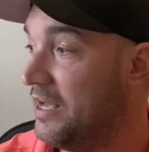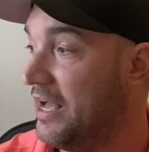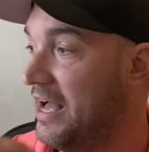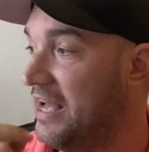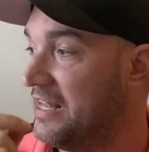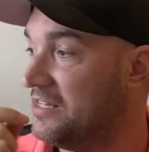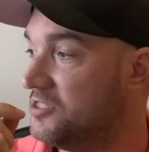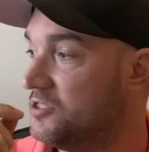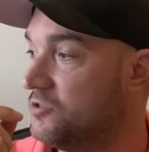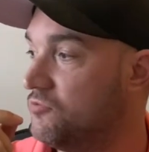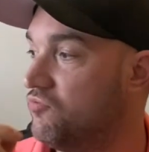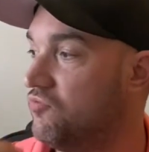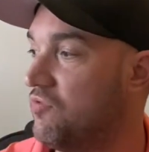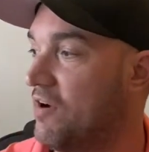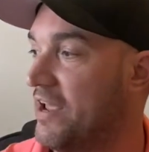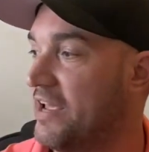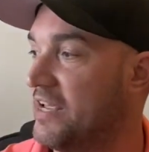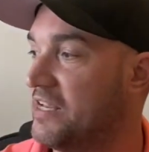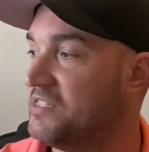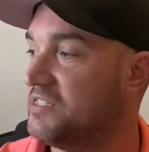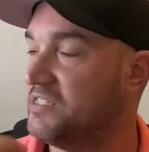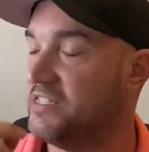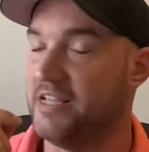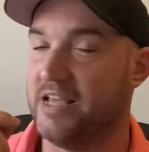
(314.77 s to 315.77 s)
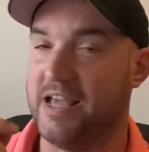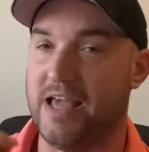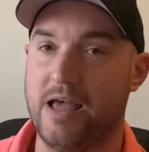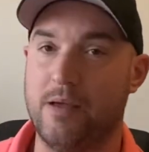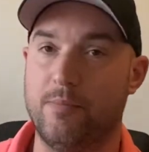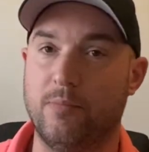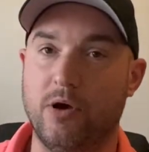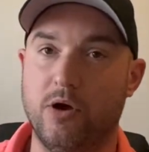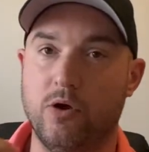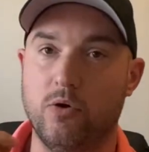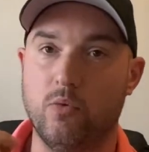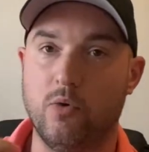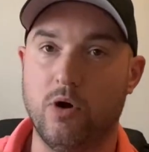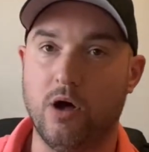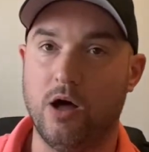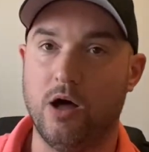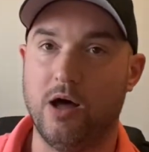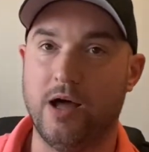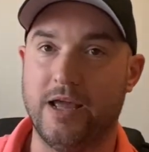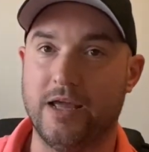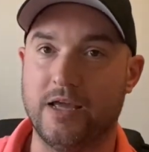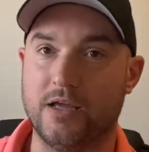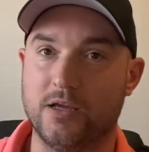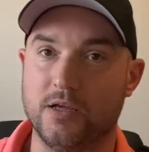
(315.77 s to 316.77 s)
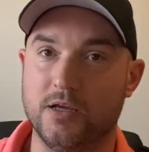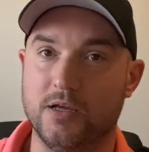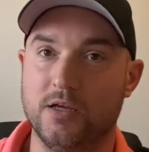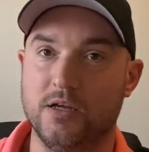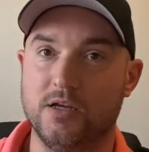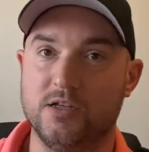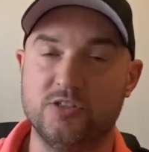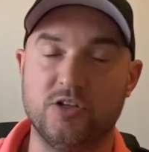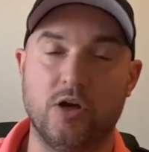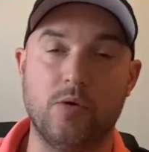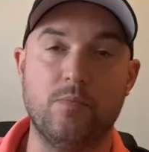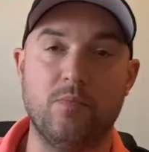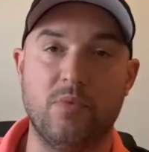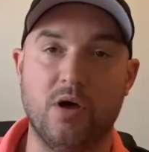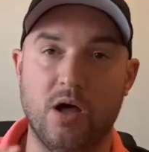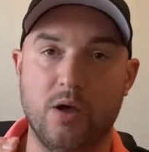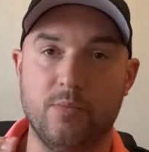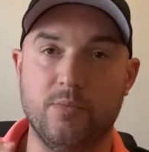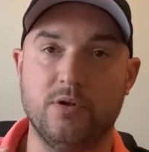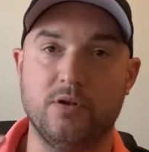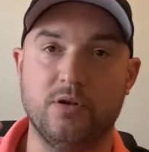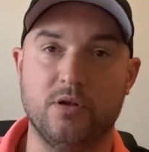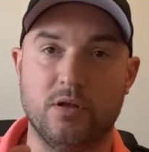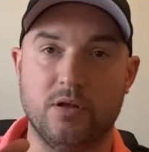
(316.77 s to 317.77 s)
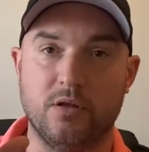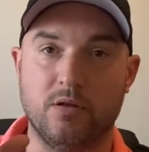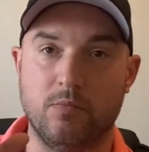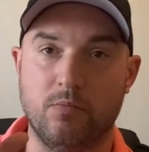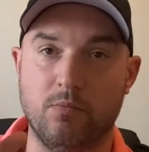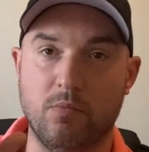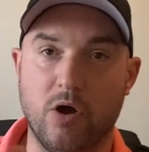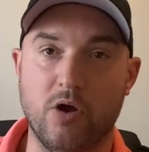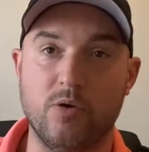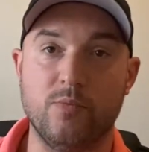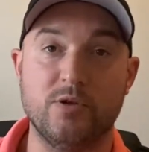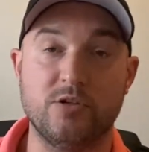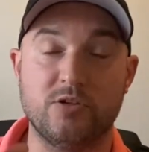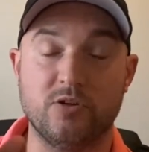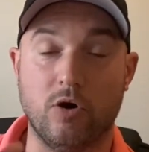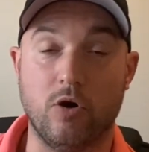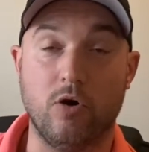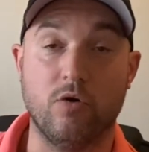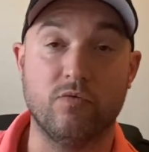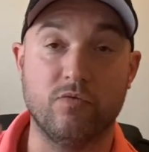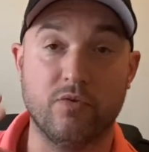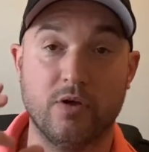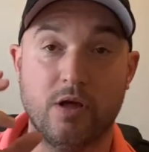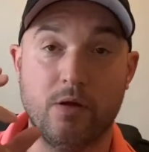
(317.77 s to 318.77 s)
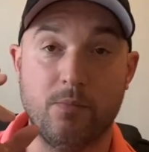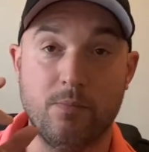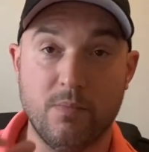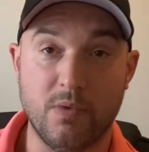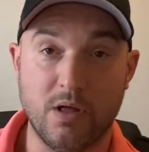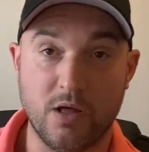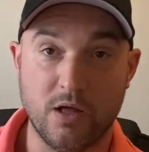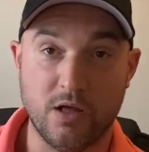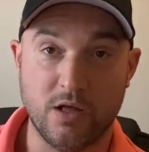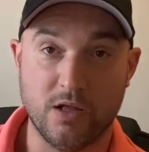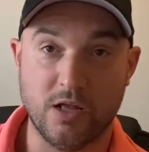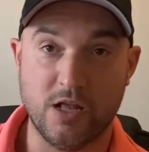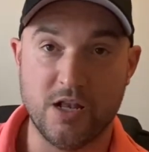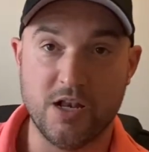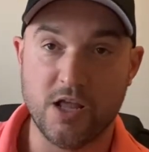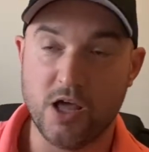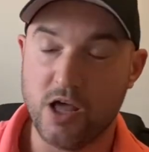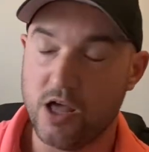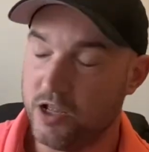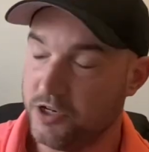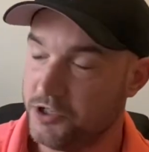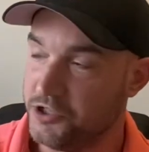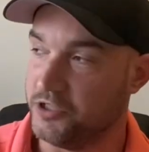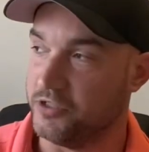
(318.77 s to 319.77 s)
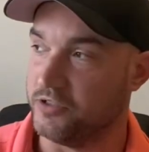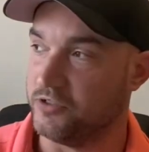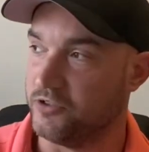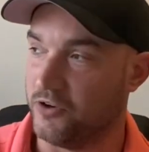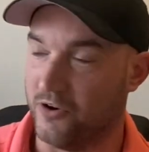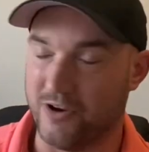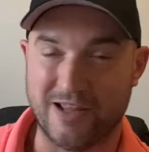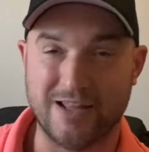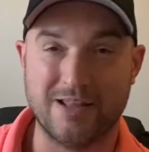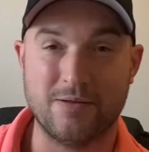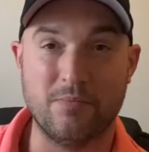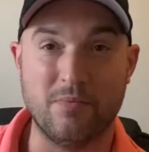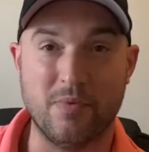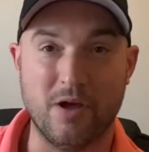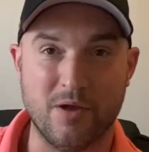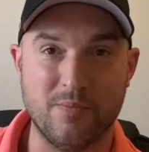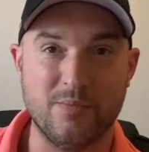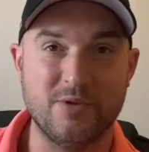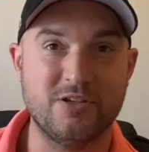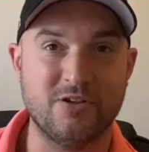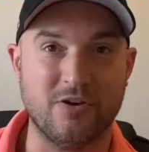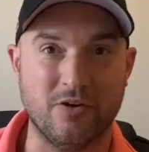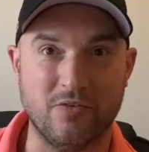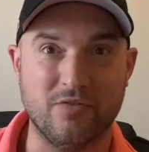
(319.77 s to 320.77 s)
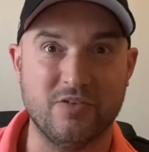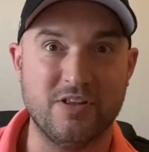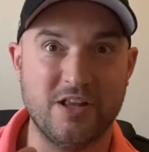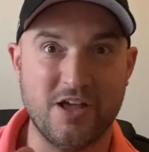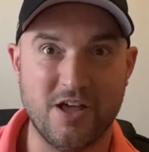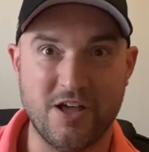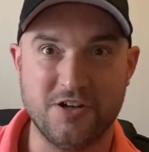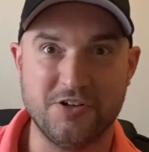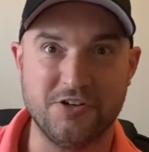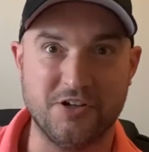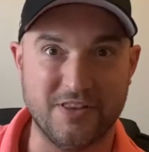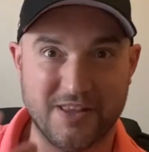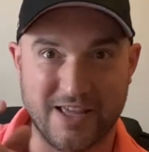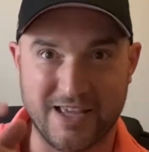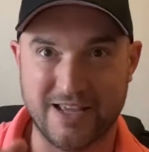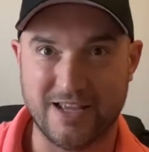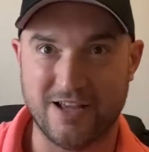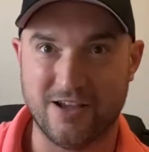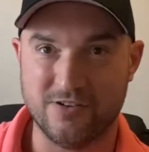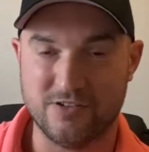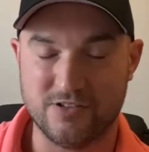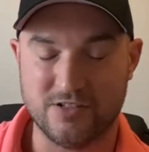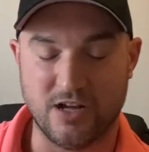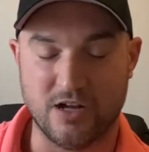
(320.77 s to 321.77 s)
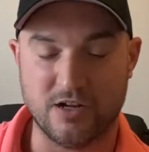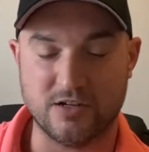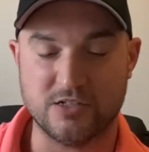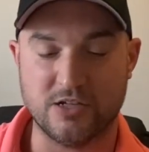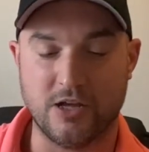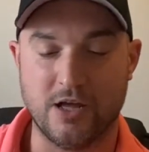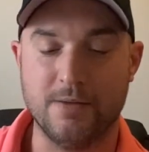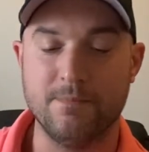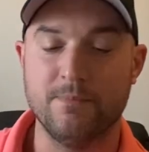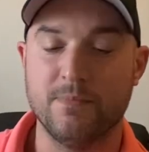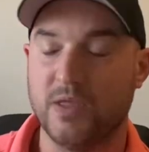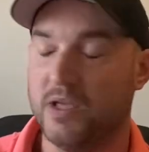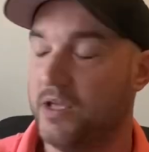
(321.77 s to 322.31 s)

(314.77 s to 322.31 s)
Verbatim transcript: and to raise the MOI. So moment moment of immer- inertion. Sorry, moment of inertia. There you go, tongue tie.